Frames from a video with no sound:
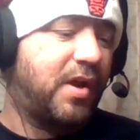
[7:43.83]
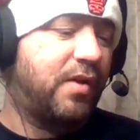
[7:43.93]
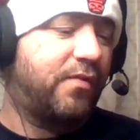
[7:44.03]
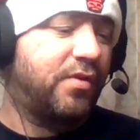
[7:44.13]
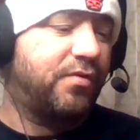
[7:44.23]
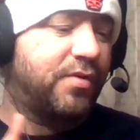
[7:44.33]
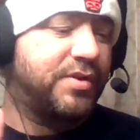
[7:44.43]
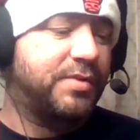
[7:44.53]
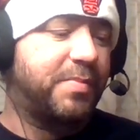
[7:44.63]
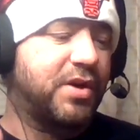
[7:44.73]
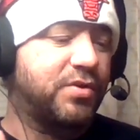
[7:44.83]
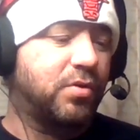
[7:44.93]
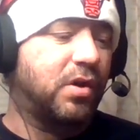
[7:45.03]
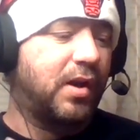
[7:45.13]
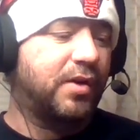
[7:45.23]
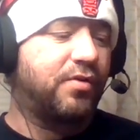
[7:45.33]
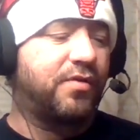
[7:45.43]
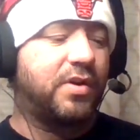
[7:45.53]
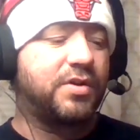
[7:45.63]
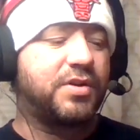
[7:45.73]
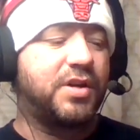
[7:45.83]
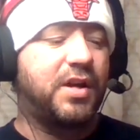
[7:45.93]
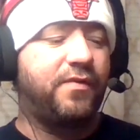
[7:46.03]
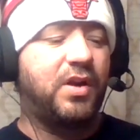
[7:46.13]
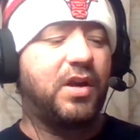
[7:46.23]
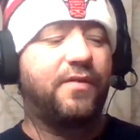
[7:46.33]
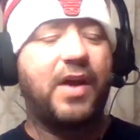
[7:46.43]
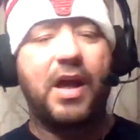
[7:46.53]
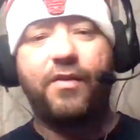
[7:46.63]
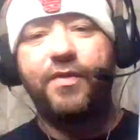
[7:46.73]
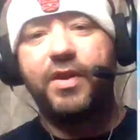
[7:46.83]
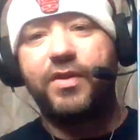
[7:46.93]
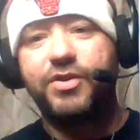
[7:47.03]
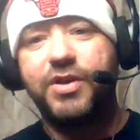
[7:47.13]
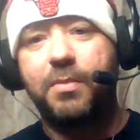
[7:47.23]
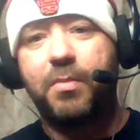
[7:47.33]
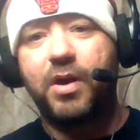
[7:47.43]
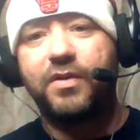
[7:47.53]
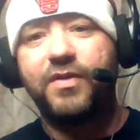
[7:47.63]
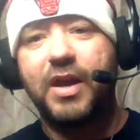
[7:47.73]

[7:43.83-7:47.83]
Anniversary Special Collector's Edition DVD of Alvin and the Chipmunks,